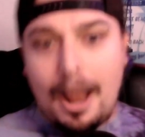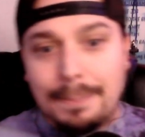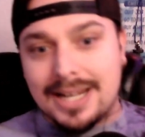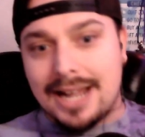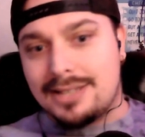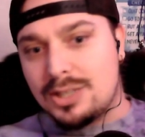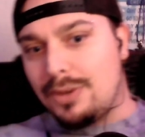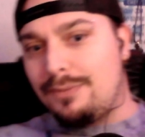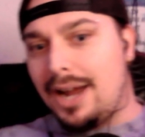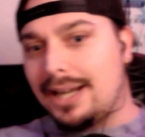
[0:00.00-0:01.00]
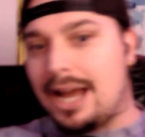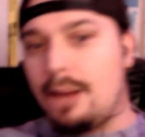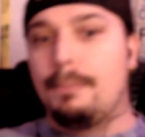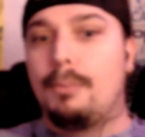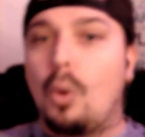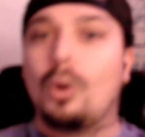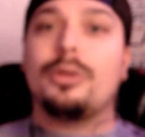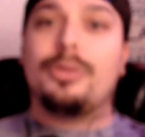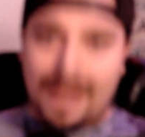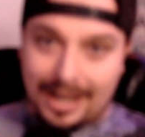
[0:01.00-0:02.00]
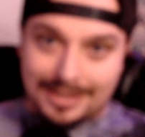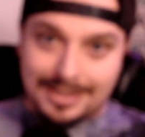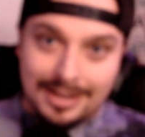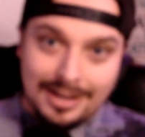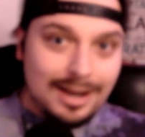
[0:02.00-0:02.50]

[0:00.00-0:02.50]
updates as we find out more things